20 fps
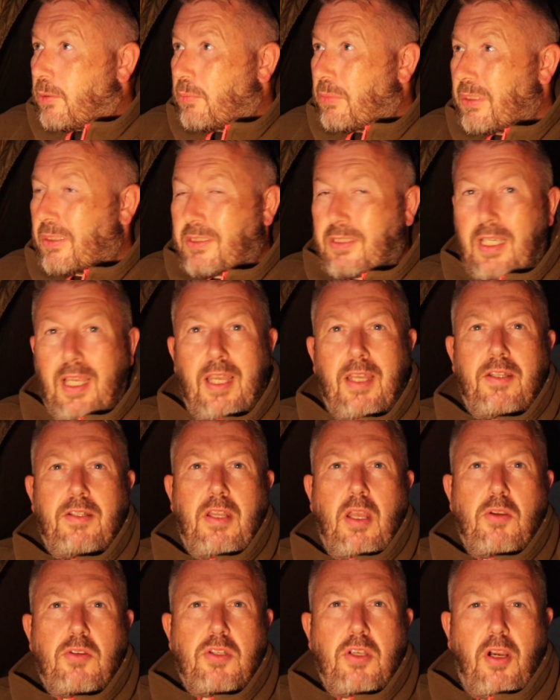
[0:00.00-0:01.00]
but
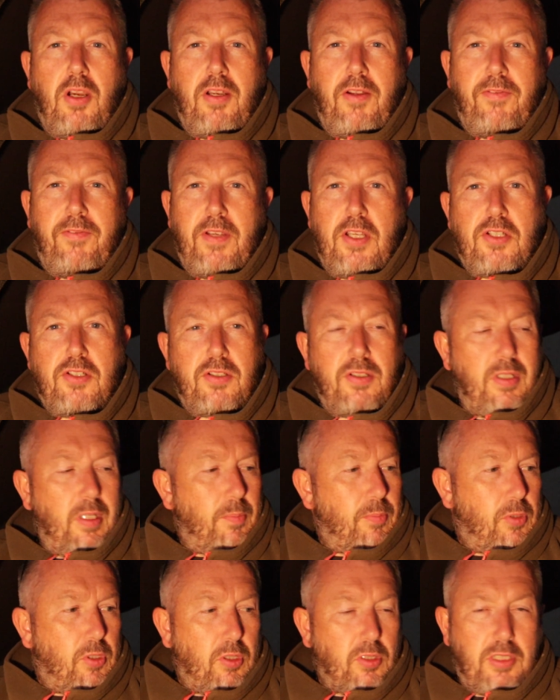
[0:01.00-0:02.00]
no sign of fish.
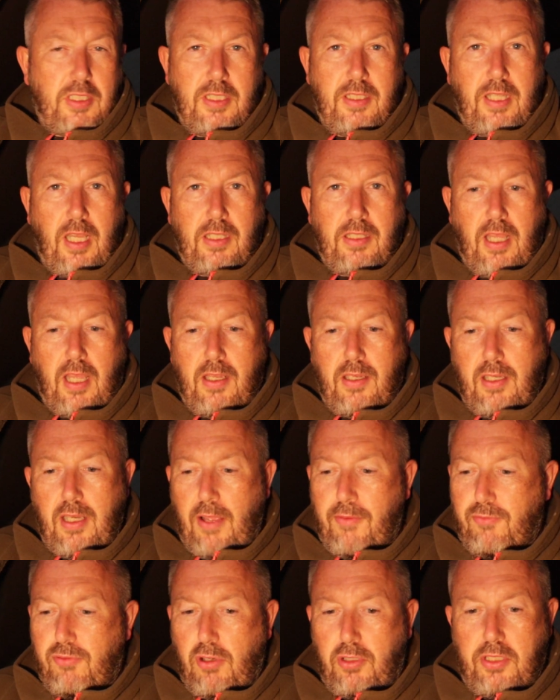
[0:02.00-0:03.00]
I'm gutted that that
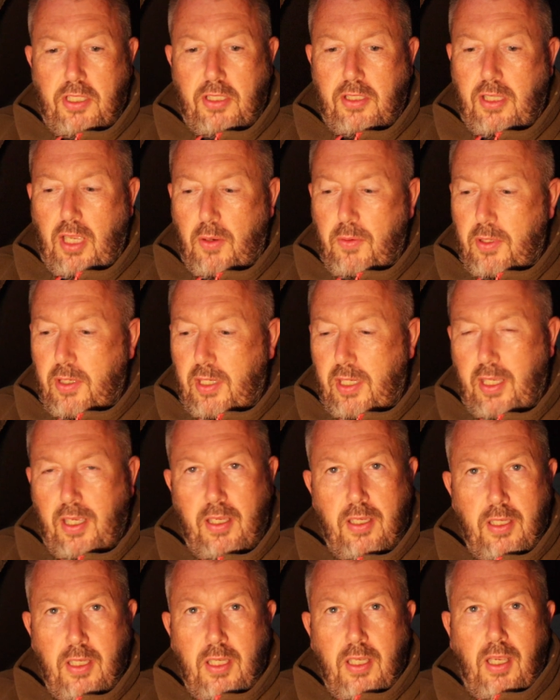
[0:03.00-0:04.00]
left rod didn't go earlier.
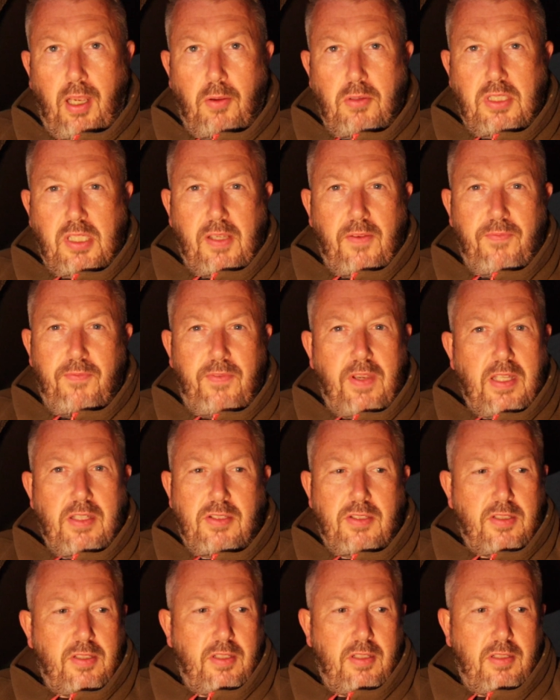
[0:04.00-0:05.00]
I was
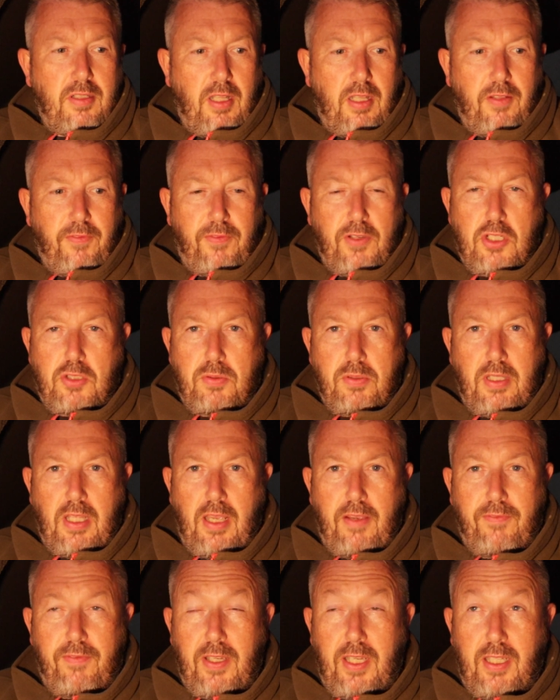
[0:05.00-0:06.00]
convinced that the fish were
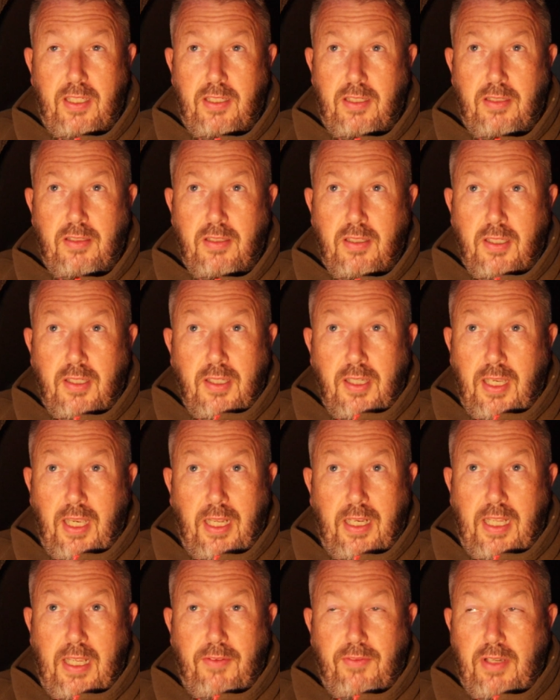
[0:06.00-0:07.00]
there feeding,
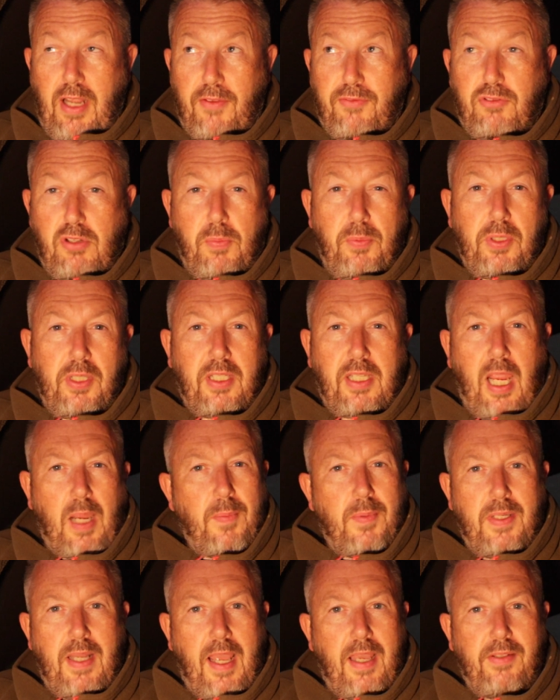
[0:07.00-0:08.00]
and even after I put the
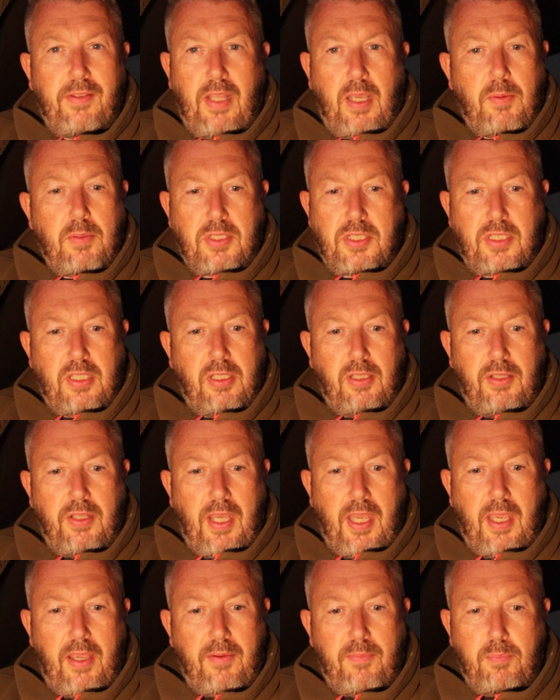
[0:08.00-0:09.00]
camera down they were still
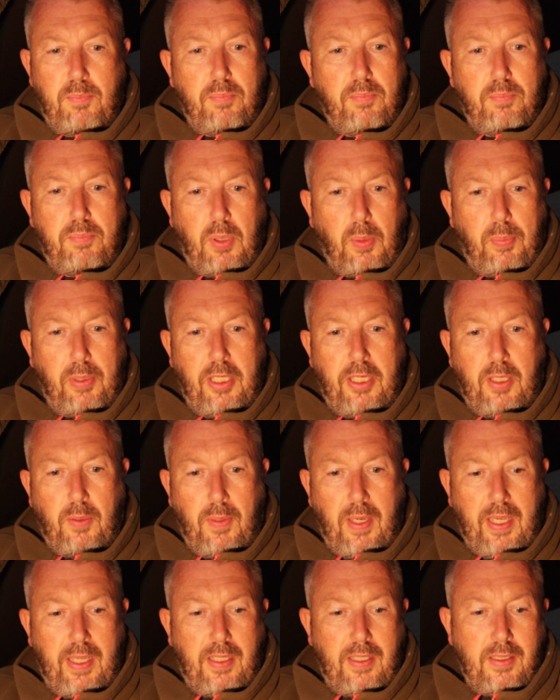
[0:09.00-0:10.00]
there bubbling
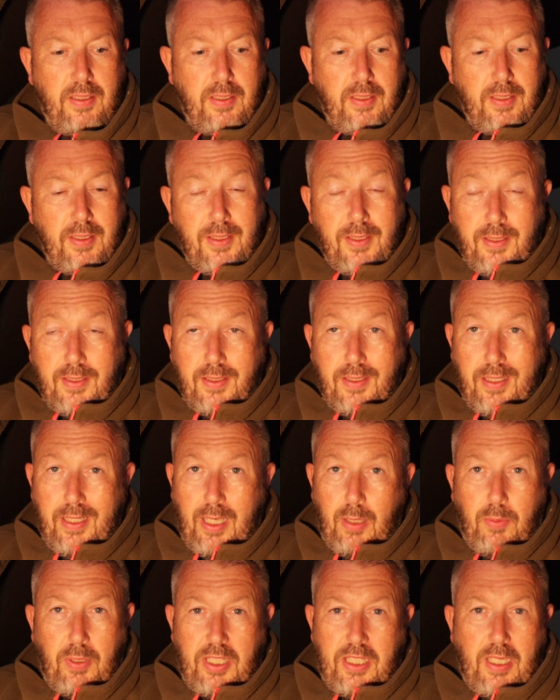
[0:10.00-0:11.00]
away.
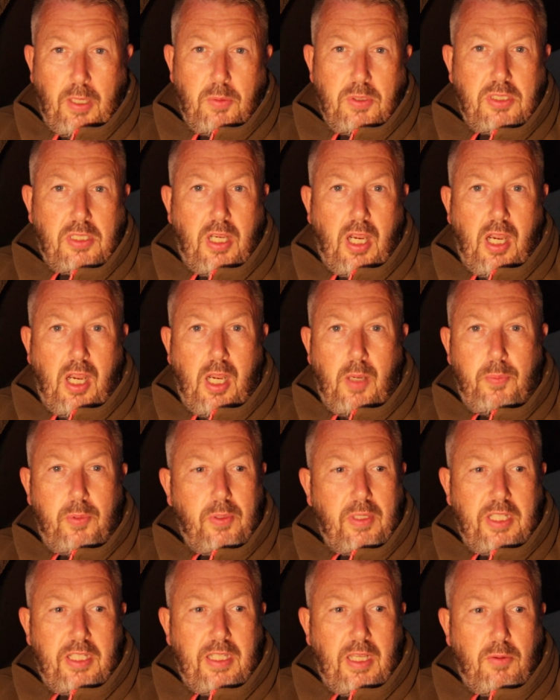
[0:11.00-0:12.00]
Whether that was carp,
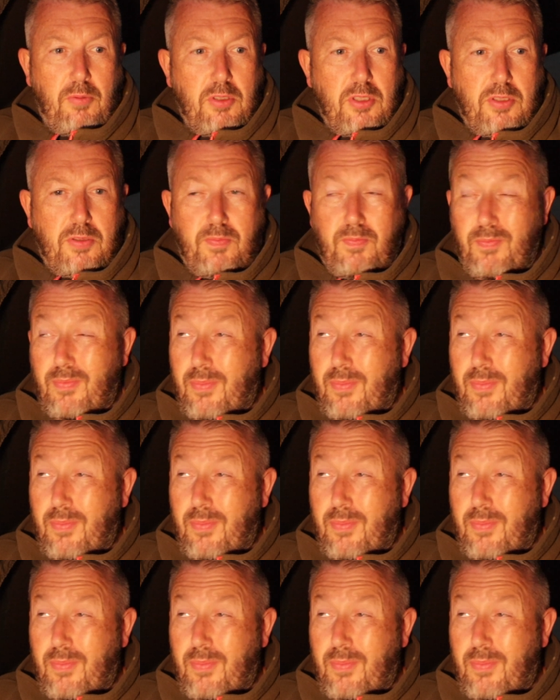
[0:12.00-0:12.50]
whether that was